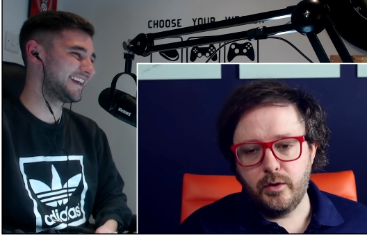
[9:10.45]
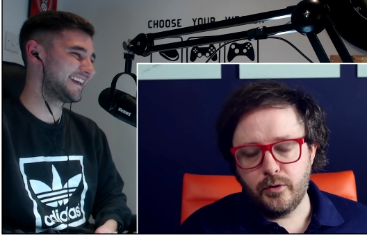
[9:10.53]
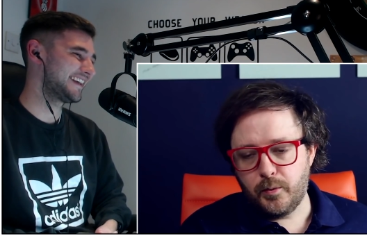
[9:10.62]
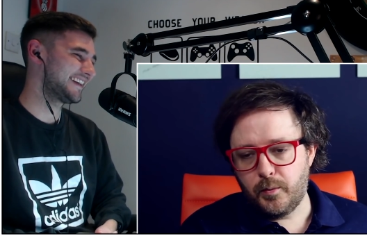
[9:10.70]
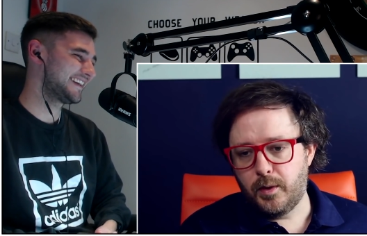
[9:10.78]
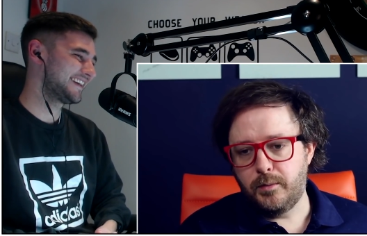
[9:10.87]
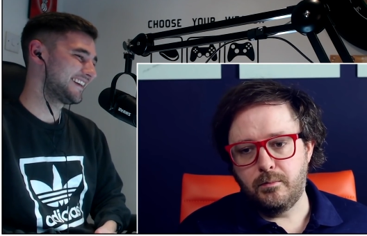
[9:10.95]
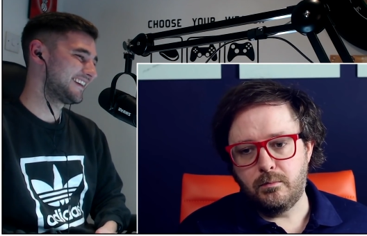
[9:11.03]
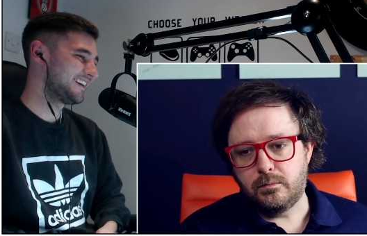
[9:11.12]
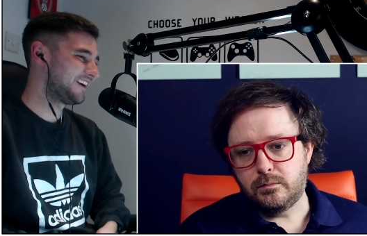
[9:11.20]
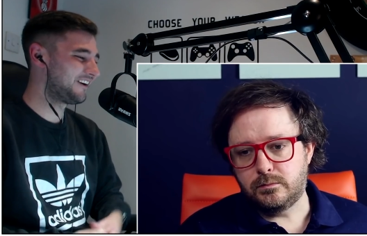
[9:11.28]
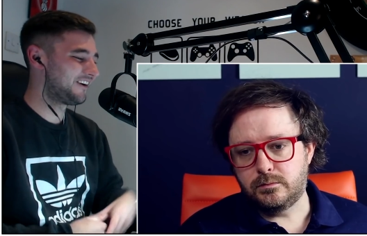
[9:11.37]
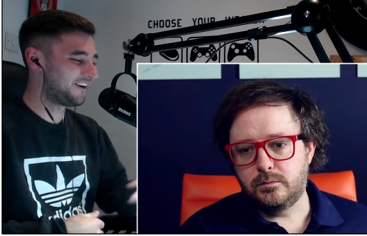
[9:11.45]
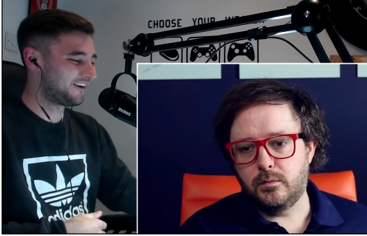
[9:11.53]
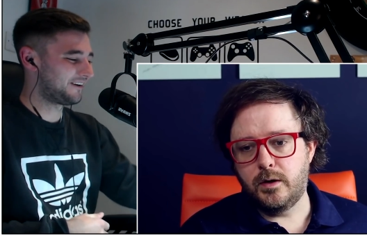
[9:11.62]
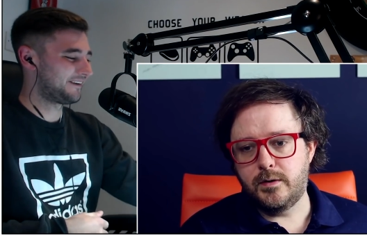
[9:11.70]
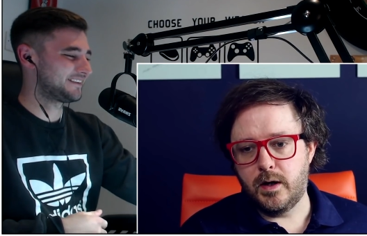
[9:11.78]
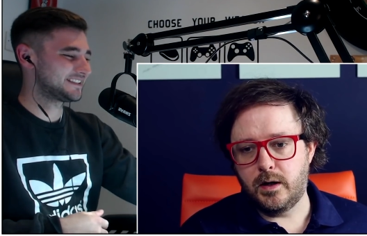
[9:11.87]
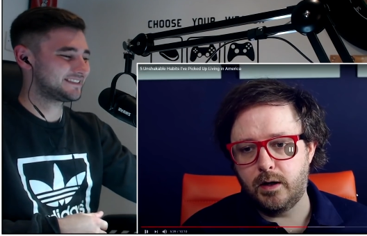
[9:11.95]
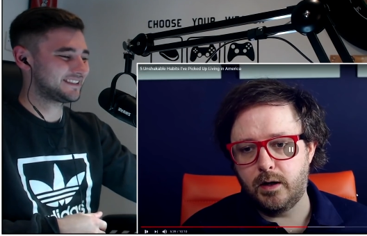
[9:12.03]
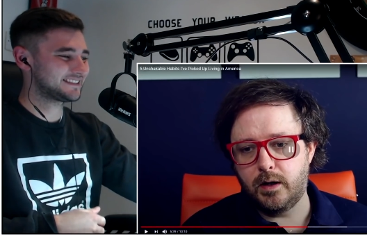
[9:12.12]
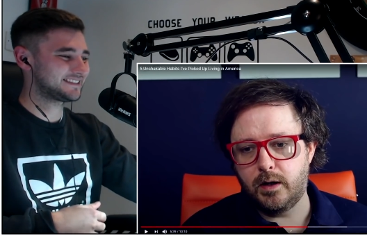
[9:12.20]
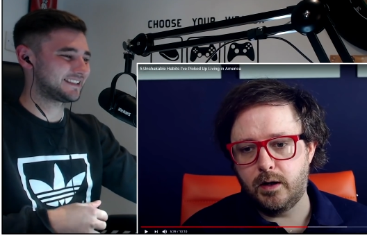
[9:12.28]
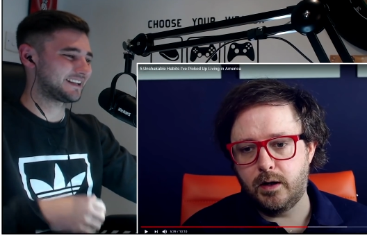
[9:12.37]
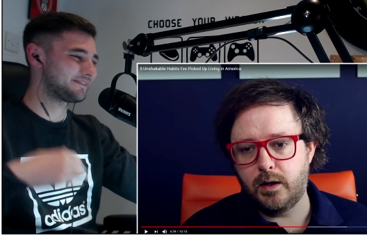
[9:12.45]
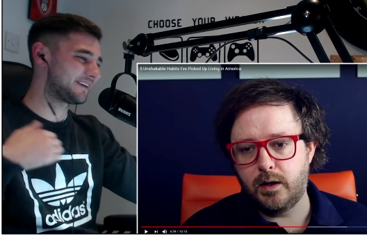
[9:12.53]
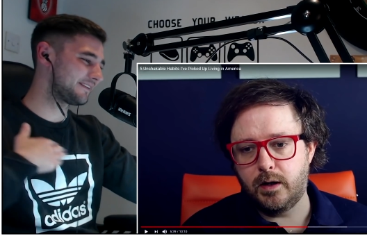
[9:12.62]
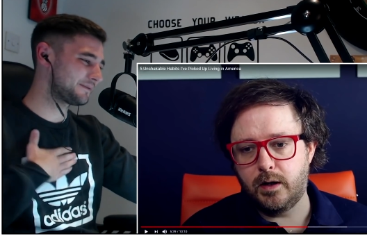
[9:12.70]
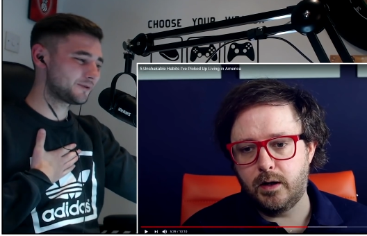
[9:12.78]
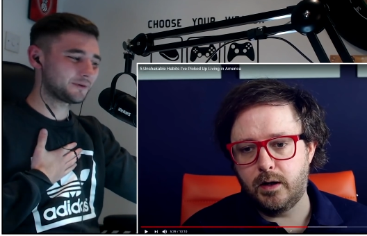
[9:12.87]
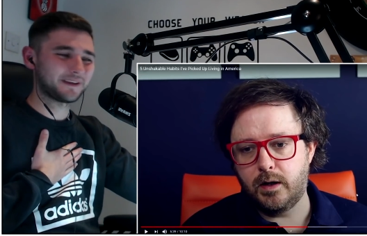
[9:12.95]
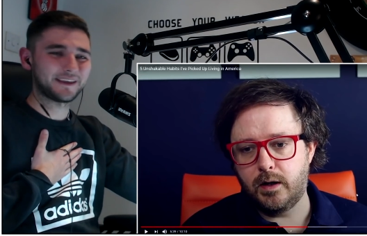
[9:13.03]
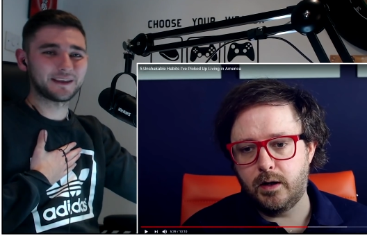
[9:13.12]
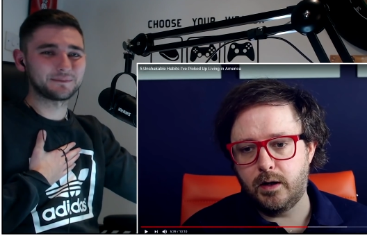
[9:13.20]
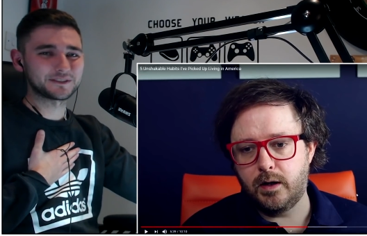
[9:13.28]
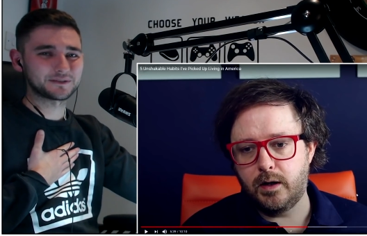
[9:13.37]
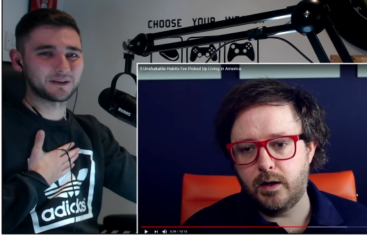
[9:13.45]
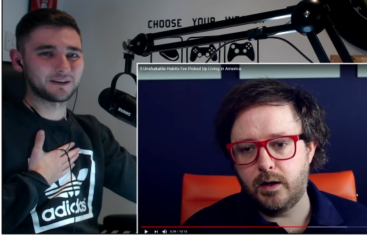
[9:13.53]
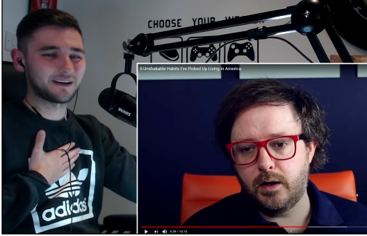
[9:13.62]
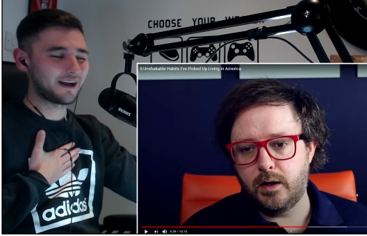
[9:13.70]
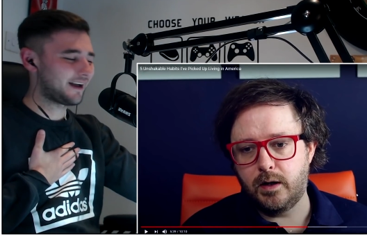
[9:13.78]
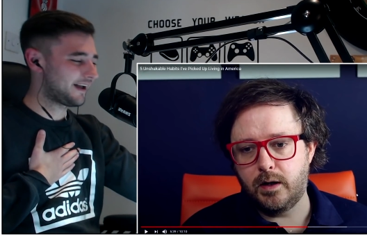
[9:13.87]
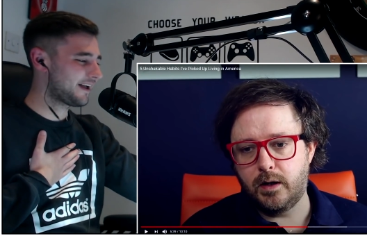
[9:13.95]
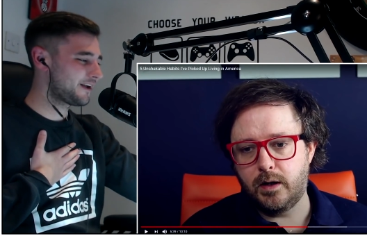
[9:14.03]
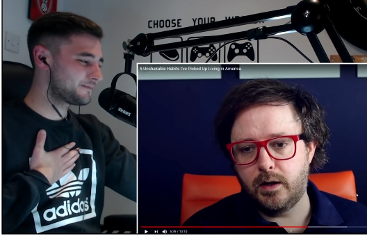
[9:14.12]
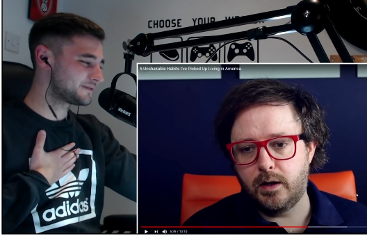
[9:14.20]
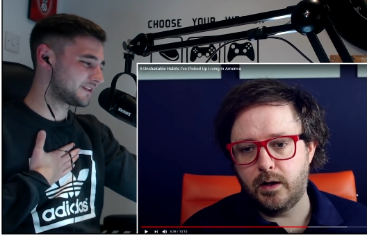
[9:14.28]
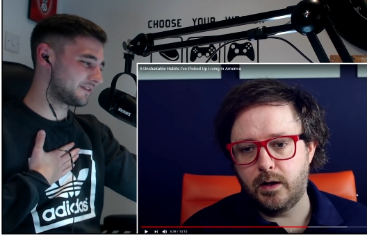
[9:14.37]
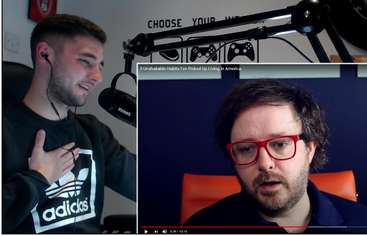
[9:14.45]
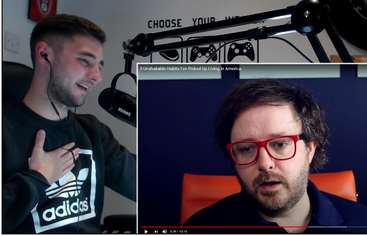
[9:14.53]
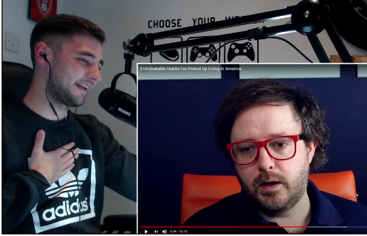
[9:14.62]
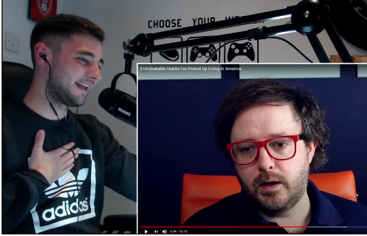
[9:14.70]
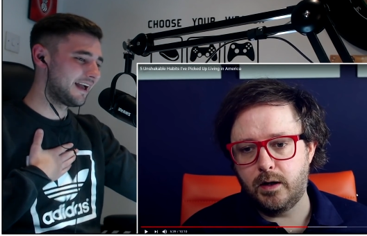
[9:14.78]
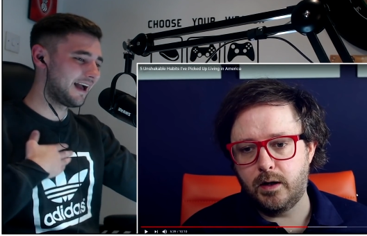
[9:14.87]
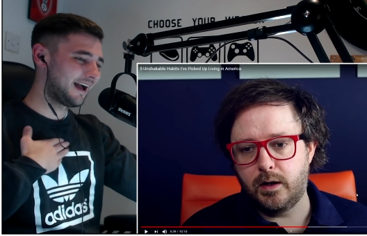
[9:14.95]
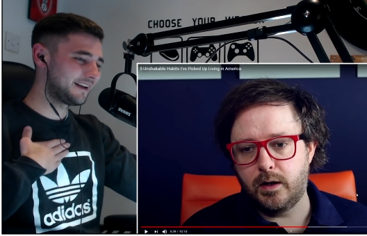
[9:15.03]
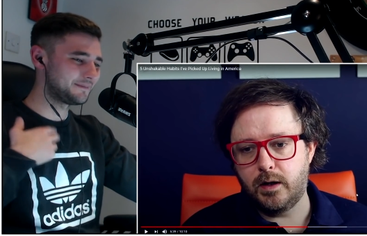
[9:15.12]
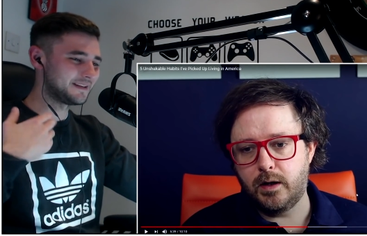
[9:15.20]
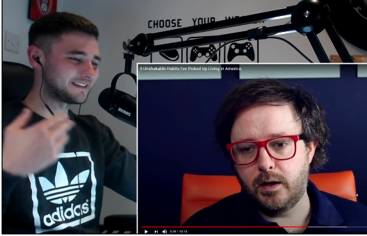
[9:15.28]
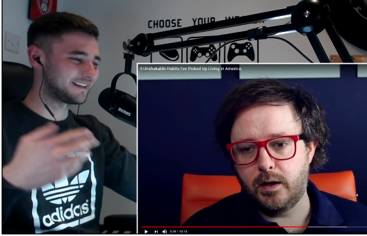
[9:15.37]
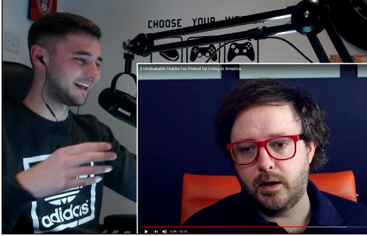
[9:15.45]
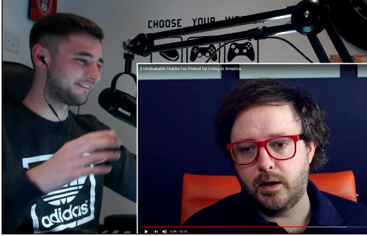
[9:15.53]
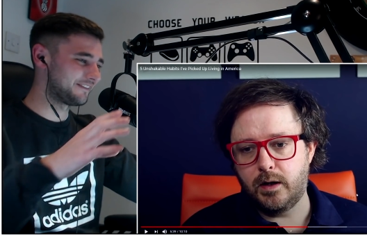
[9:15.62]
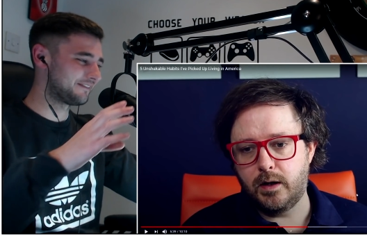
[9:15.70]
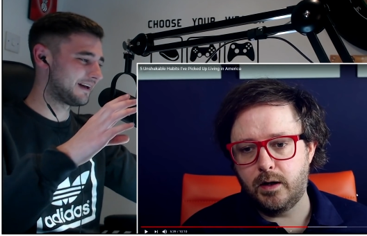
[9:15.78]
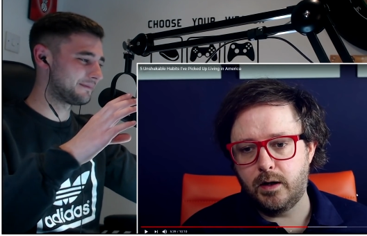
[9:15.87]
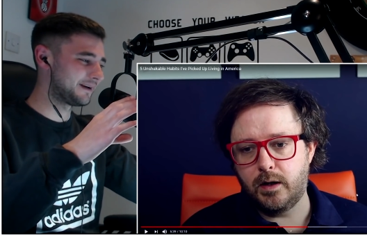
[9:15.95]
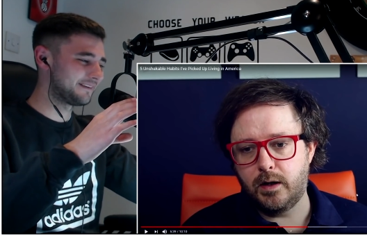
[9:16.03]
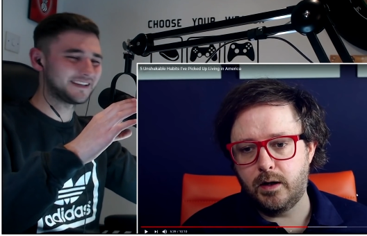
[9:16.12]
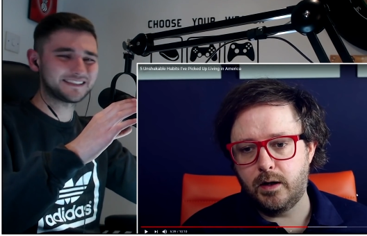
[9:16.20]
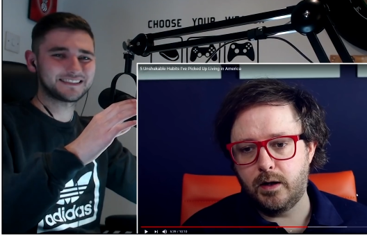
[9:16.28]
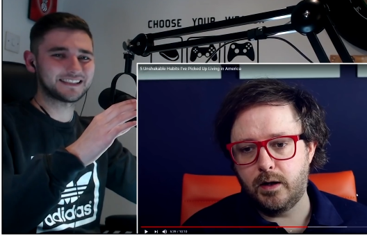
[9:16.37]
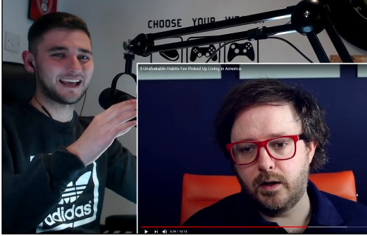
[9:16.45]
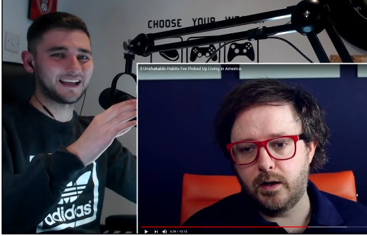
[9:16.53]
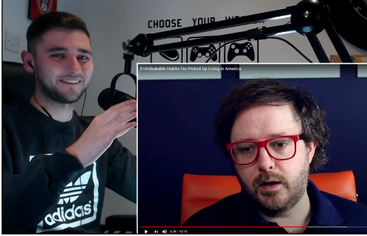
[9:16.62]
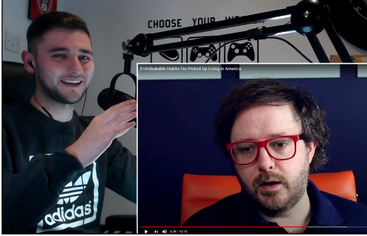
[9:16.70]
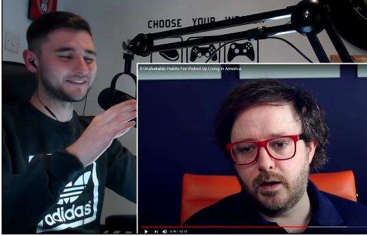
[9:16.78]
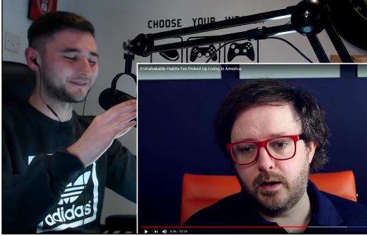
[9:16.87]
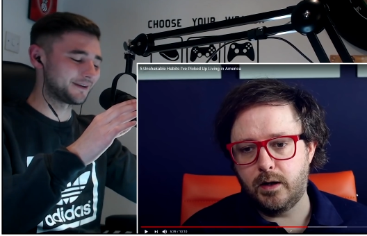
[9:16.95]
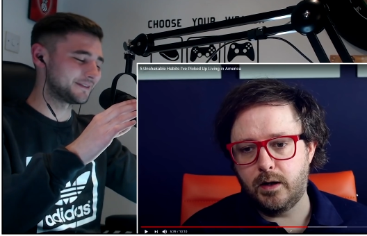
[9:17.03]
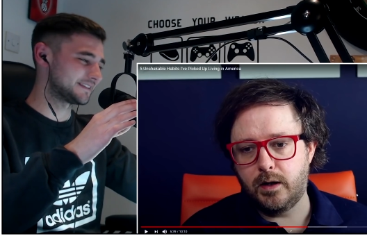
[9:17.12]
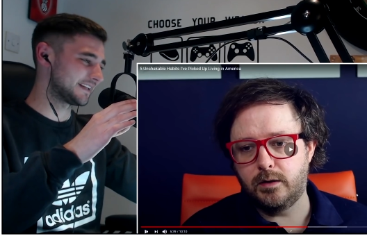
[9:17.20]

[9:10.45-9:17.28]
Speaker 1: the other one.
Speaker 2: Oh, that's, that's sad, man. I'll probably hit him as well. I, I hope he's okay. I didn't mean to laugh at that, man. That's sad. That is very sad.